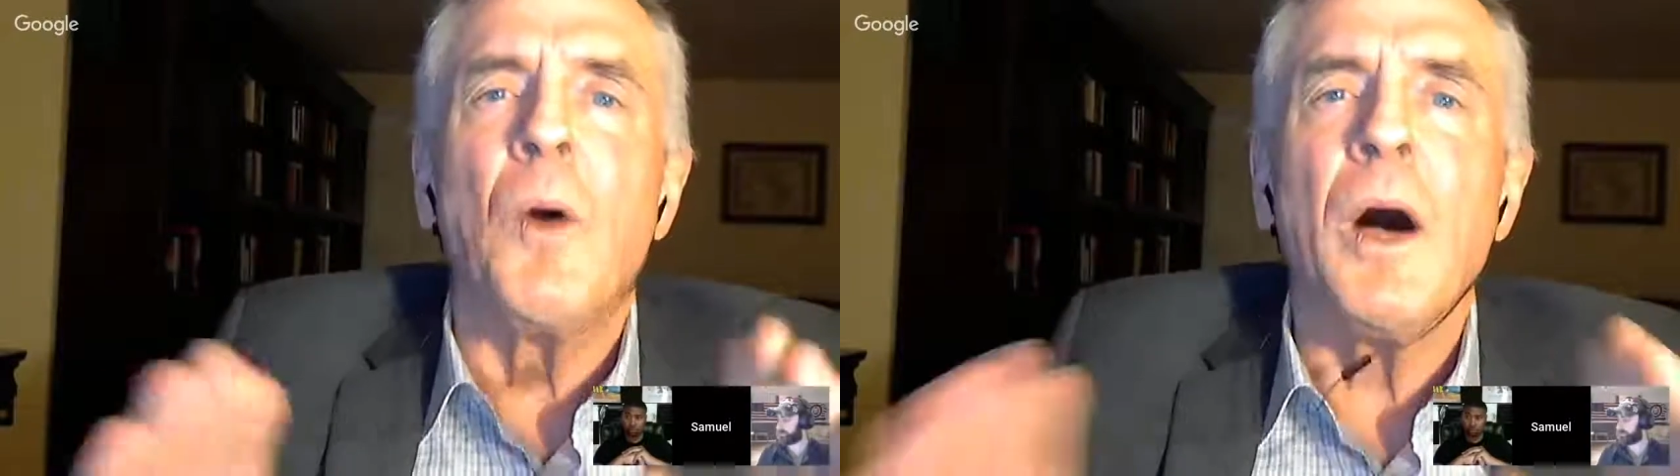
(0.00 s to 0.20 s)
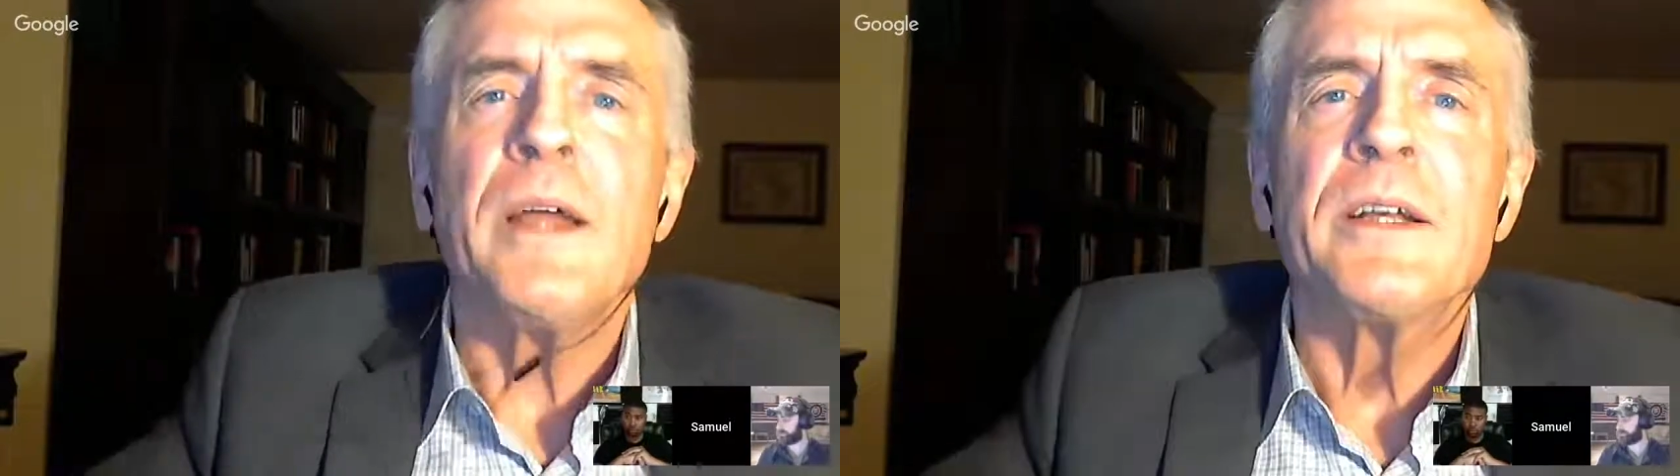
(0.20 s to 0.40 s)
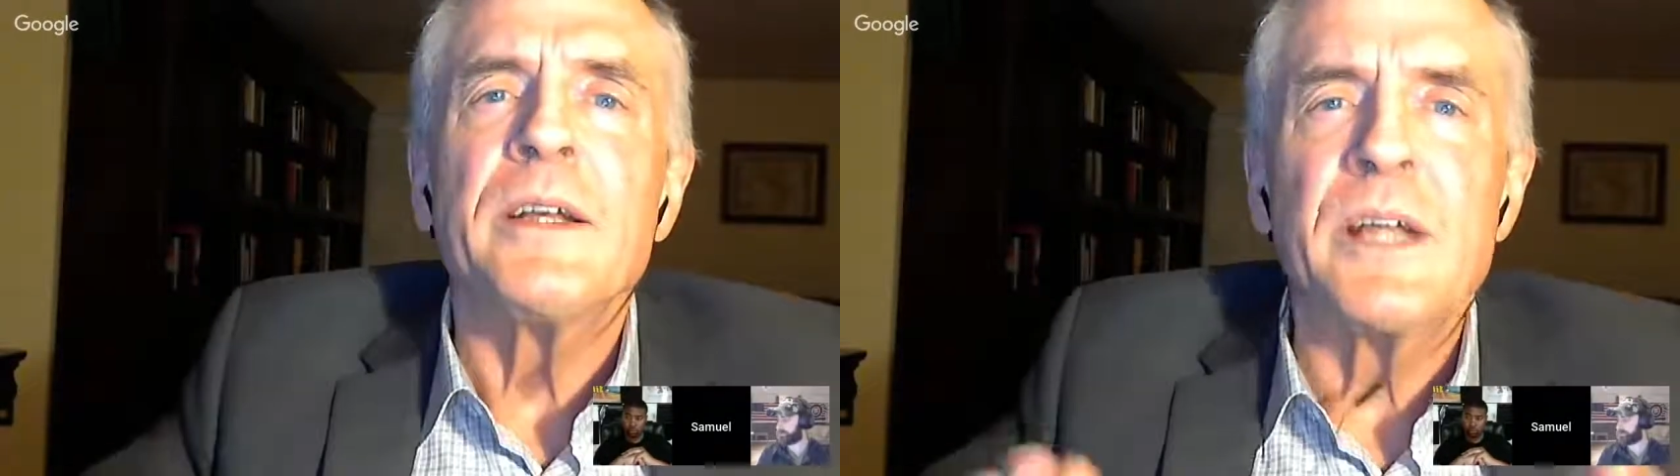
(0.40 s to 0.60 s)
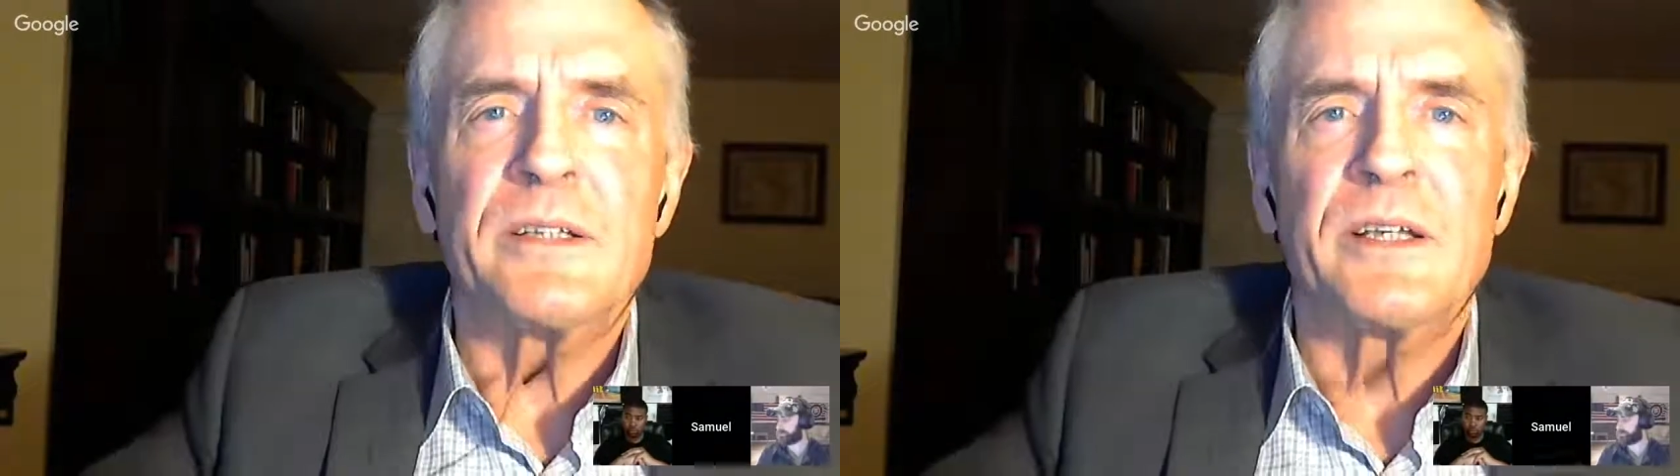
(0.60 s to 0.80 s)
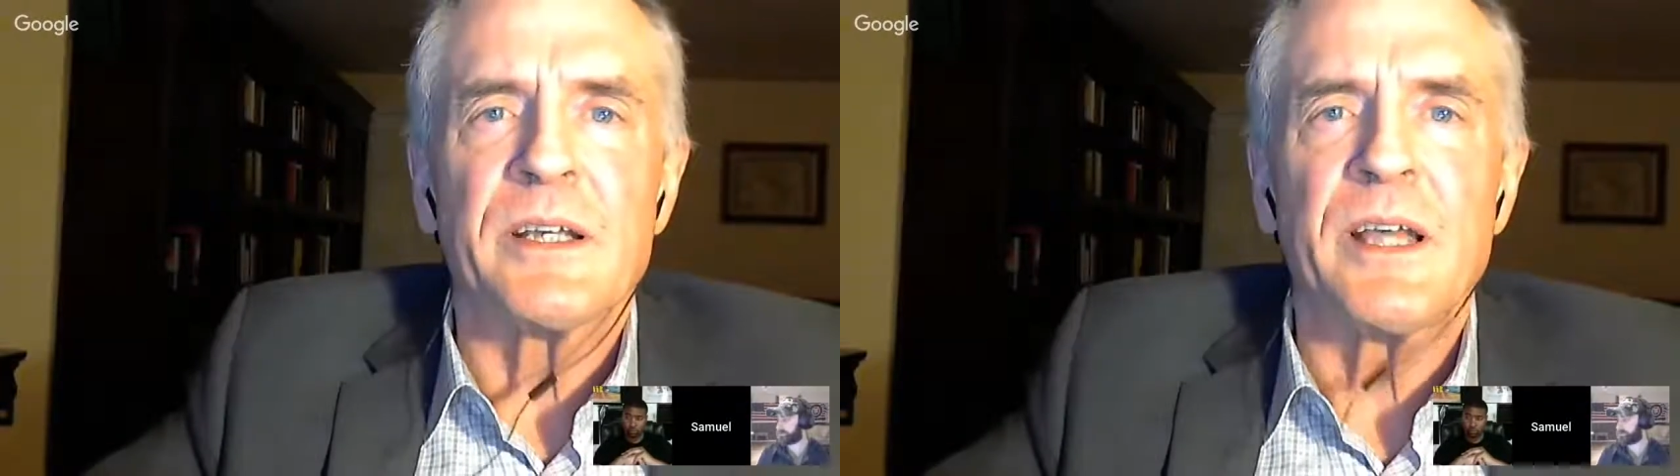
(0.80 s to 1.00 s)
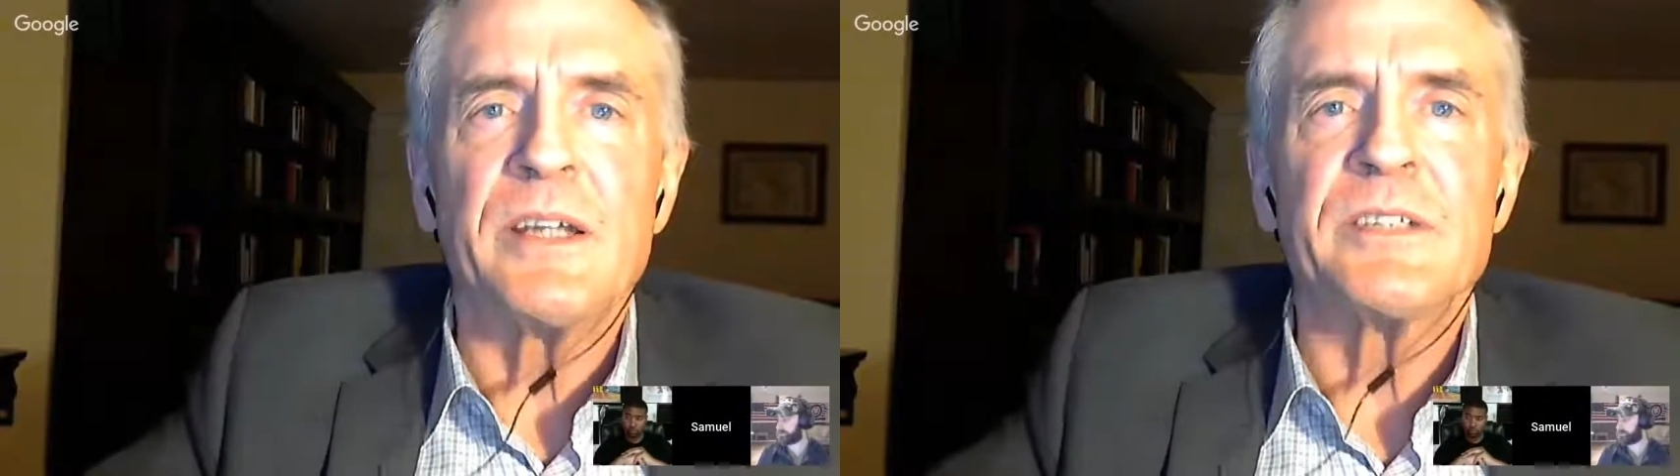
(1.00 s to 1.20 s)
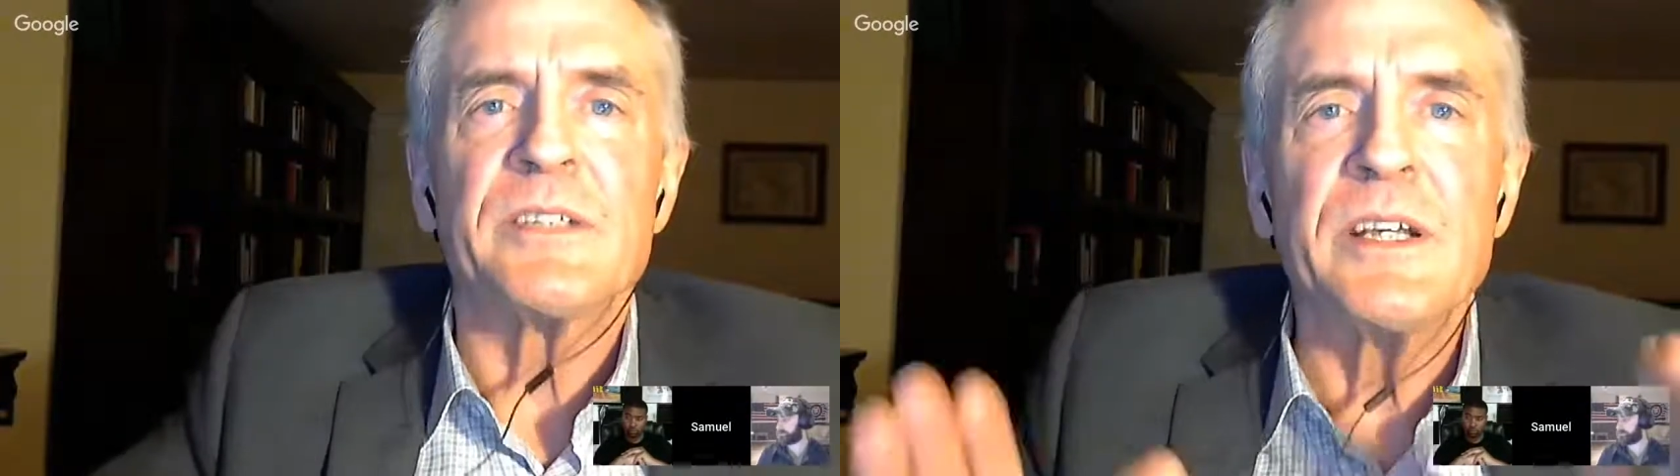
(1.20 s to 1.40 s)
Why is that the case